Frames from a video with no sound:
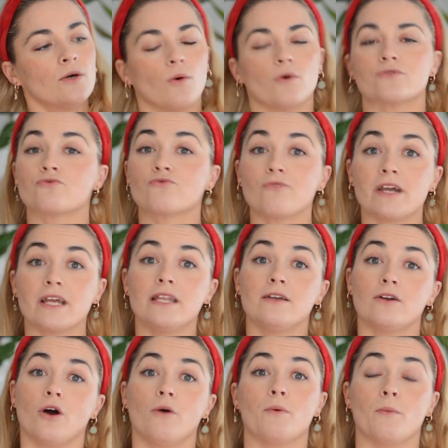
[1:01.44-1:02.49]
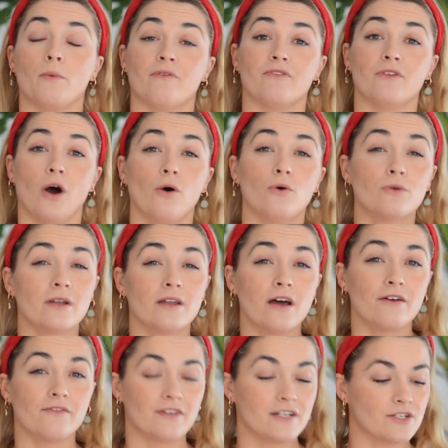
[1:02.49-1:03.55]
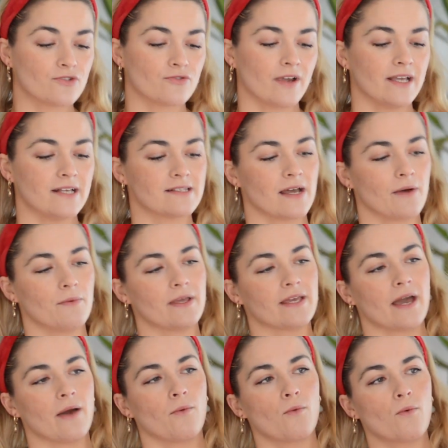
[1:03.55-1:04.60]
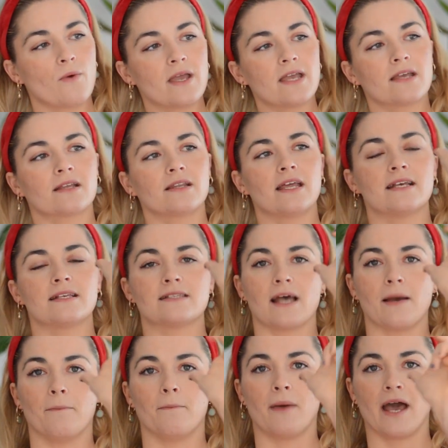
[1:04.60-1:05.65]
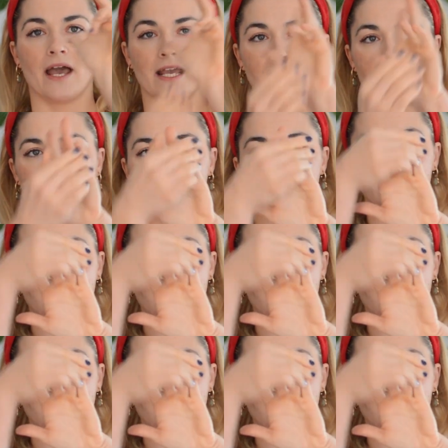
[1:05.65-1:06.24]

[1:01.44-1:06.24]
what's really common with an ulnar nerve injury is that we get weakness and pain in